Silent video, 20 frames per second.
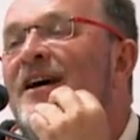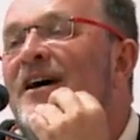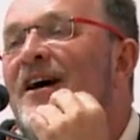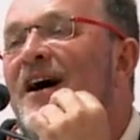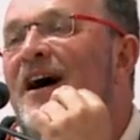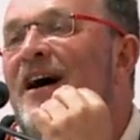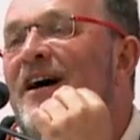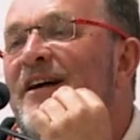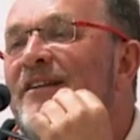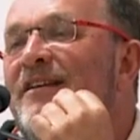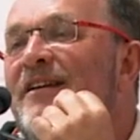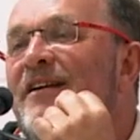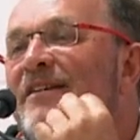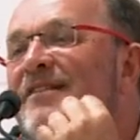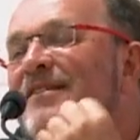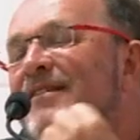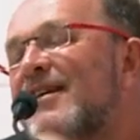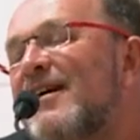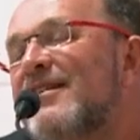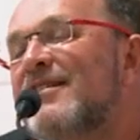
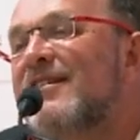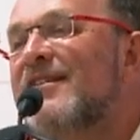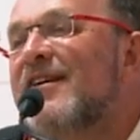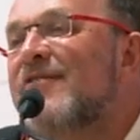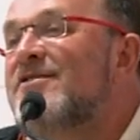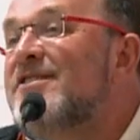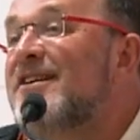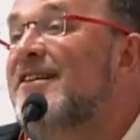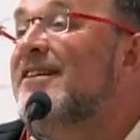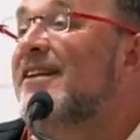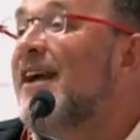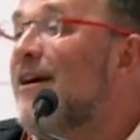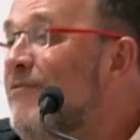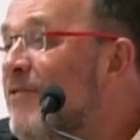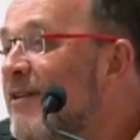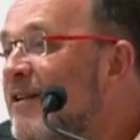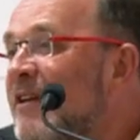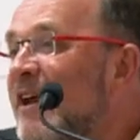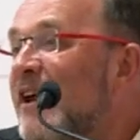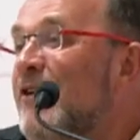
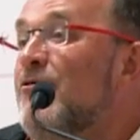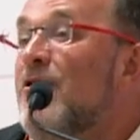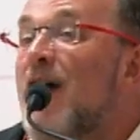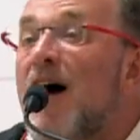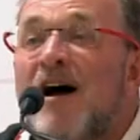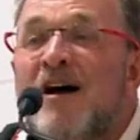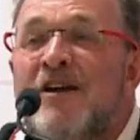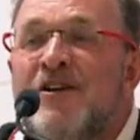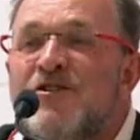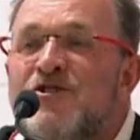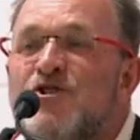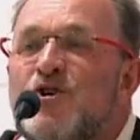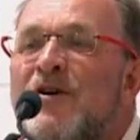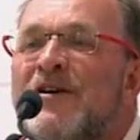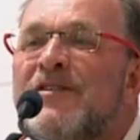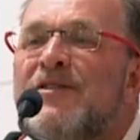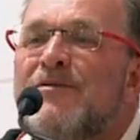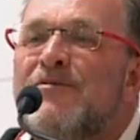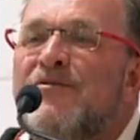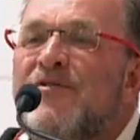1977, Iran
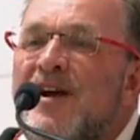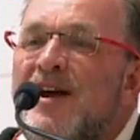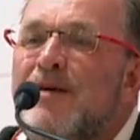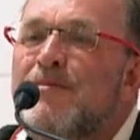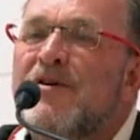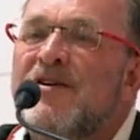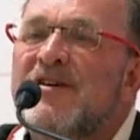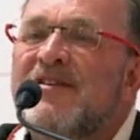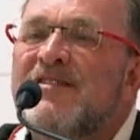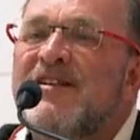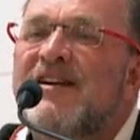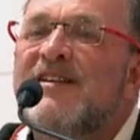joined the fray because,